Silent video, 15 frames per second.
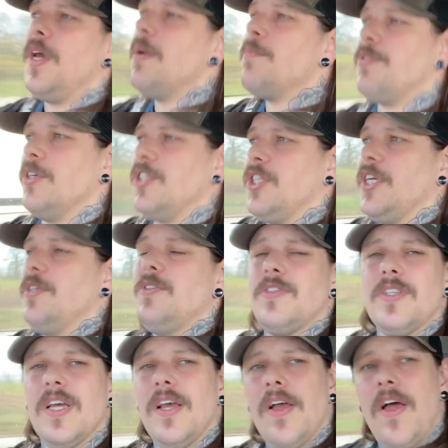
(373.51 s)
produced,
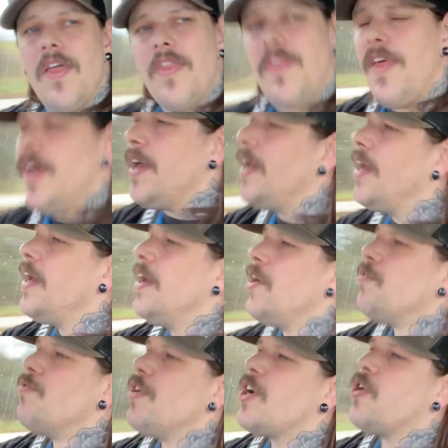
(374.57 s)
that
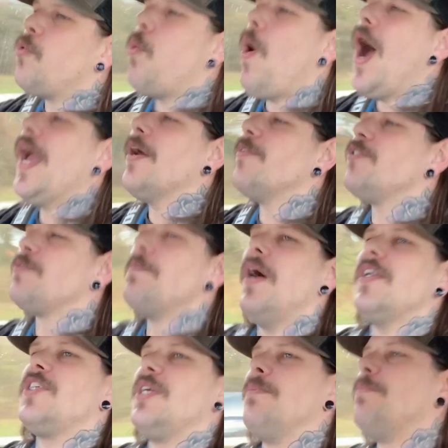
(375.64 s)
require as
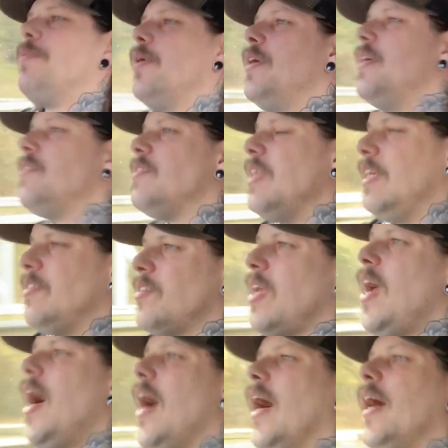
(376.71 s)
much input as this
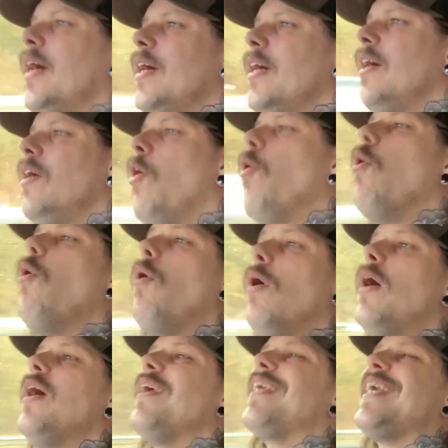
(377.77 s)
car, or
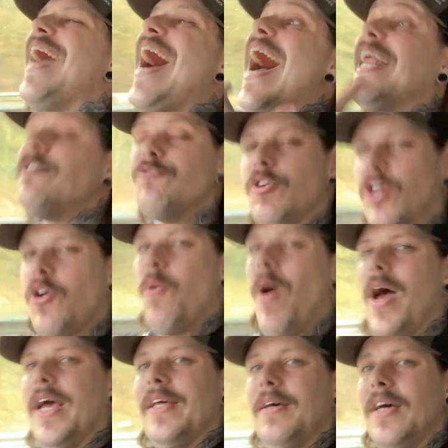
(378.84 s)
can
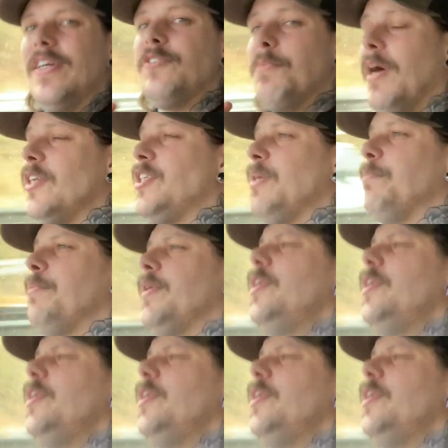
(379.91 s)
require as much input.